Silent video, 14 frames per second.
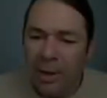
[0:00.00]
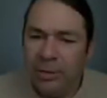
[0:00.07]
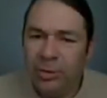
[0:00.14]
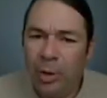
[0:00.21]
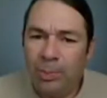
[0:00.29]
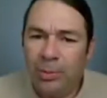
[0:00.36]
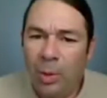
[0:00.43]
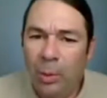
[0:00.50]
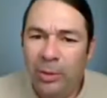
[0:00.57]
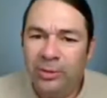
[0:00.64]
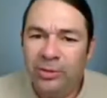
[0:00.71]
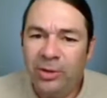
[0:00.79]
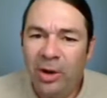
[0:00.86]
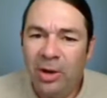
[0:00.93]
So
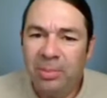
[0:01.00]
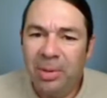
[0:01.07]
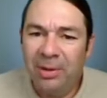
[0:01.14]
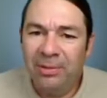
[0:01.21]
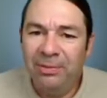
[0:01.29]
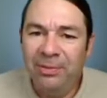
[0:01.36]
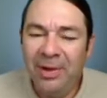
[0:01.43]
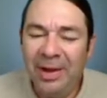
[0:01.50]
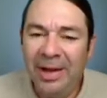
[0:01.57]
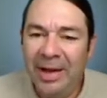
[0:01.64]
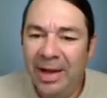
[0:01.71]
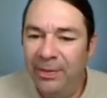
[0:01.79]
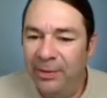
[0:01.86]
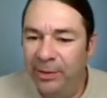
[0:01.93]
we'll start by
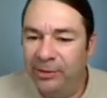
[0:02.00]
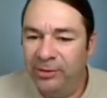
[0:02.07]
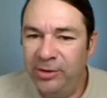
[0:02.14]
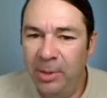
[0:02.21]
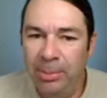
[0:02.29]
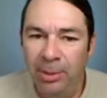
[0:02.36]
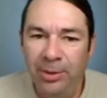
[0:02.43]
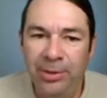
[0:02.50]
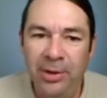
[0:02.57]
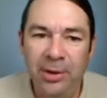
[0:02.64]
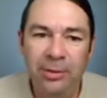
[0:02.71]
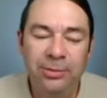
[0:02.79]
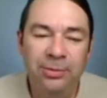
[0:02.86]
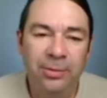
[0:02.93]
filling in the simple
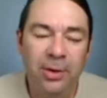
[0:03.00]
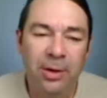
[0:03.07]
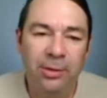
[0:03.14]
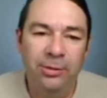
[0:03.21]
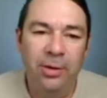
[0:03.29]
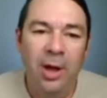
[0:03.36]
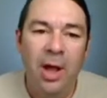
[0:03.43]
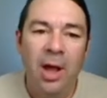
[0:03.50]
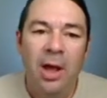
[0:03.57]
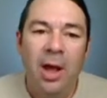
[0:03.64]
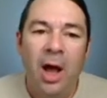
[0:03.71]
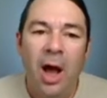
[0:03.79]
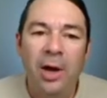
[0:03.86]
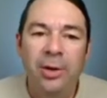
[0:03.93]
things first.
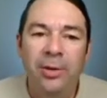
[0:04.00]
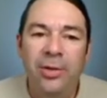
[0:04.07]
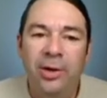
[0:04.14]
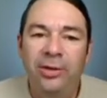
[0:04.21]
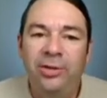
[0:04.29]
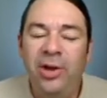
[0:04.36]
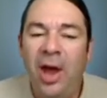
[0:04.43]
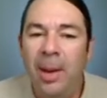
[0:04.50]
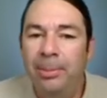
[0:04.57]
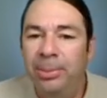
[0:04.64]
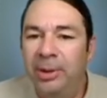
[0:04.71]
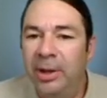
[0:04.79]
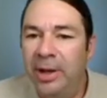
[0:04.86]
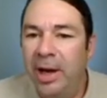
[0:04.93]
Under the
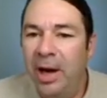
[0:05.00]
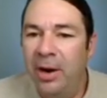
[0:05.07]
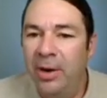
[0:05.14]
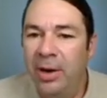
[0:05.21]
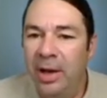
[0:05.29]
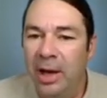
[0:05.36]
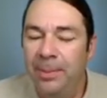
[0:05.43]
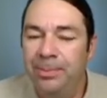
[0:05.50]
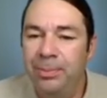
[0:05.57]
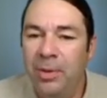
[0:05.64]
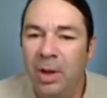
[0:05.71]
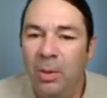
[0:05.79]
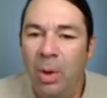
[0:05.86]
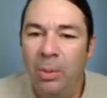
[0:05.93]
template area,
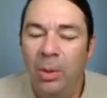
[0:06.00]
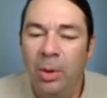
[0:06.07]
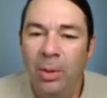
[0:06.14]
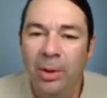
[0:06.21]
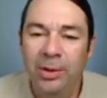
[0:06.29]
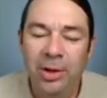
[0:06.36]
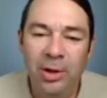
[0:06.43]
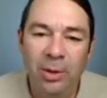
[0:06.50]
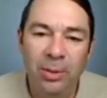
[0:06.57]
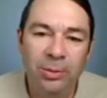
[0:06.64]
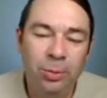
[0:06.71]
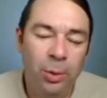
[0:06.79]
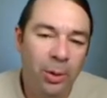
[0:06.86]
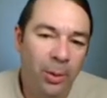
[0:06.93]
what we're going to
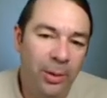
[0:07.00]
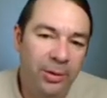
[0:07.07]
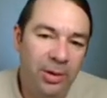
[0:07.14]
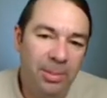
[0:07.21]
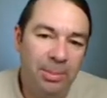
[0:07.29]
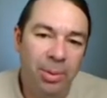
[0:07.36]
do is we're going to